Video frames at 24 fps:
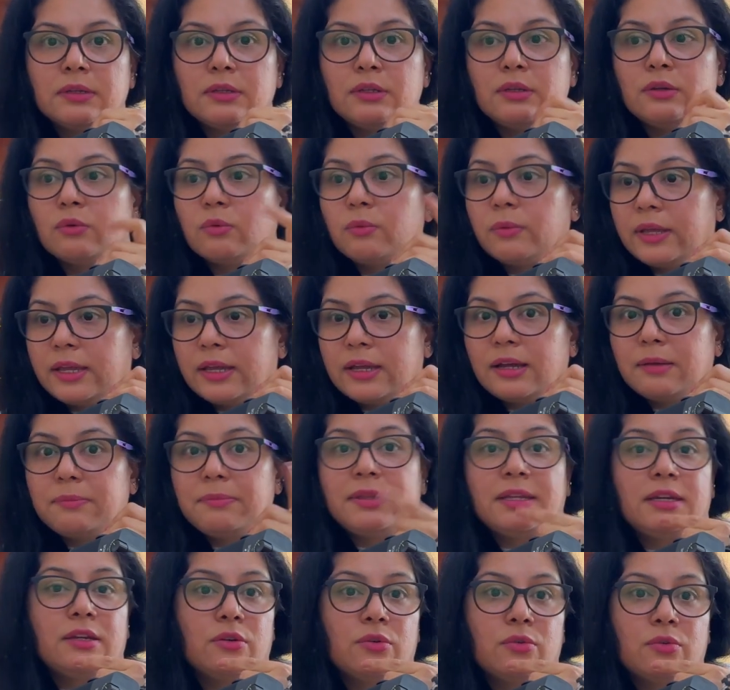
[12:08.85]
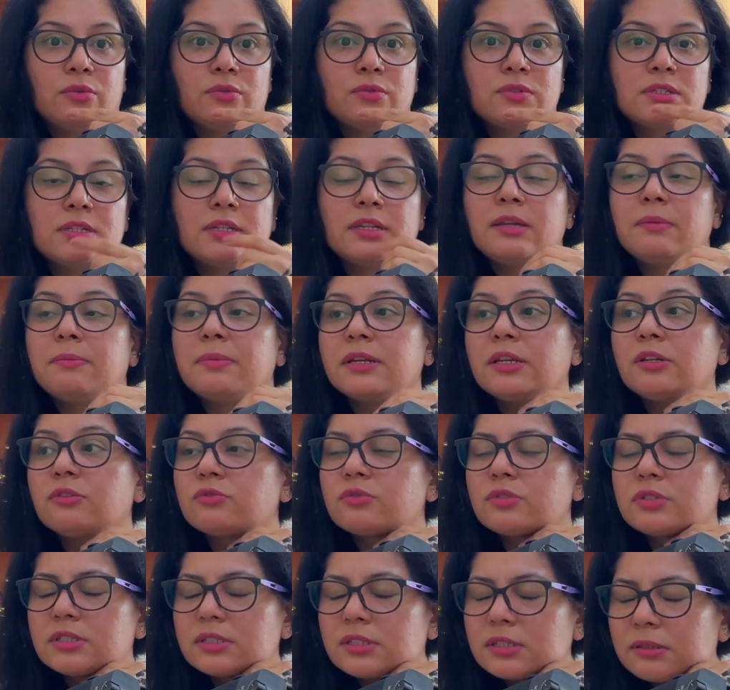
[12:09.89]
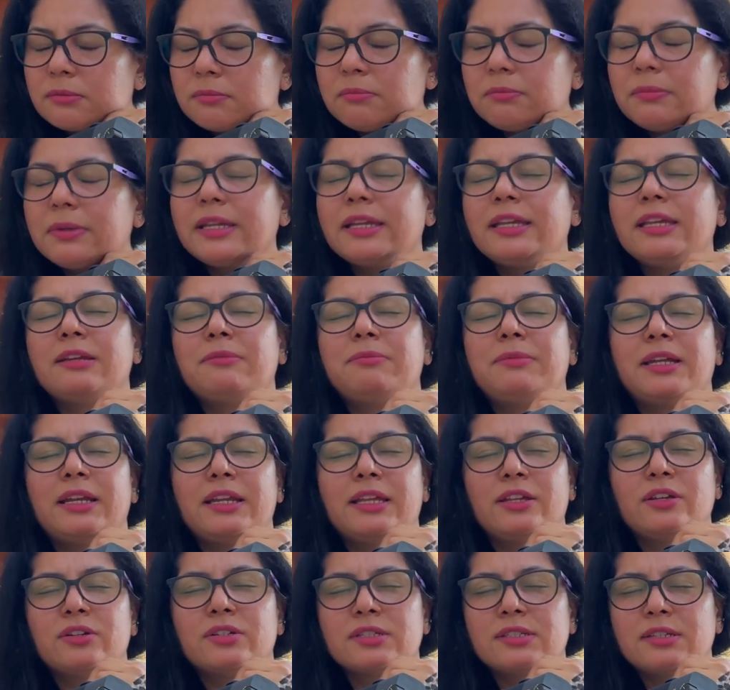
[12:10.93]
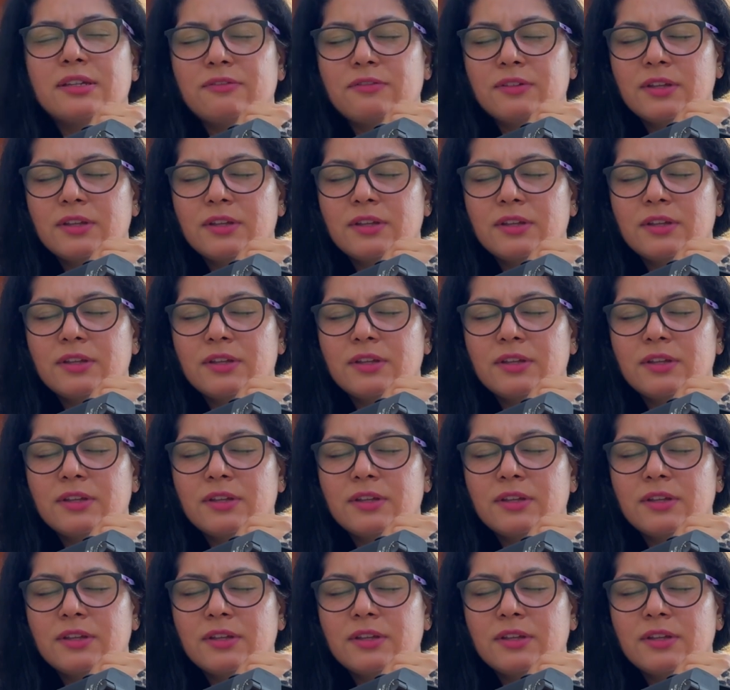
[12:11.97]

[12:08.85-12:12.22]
You wake up, then you go to sleep, and you simply keep telling yourself,